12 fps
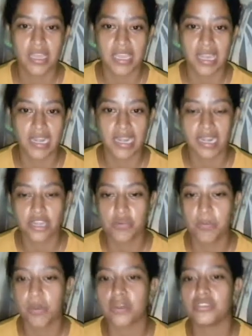In a
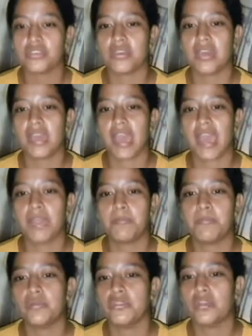large pot, I
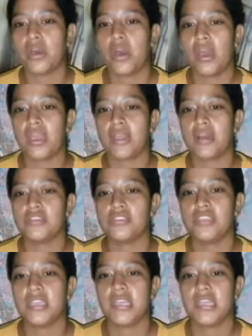put oil
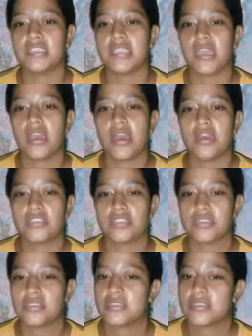until it's
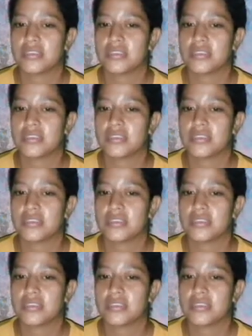hot.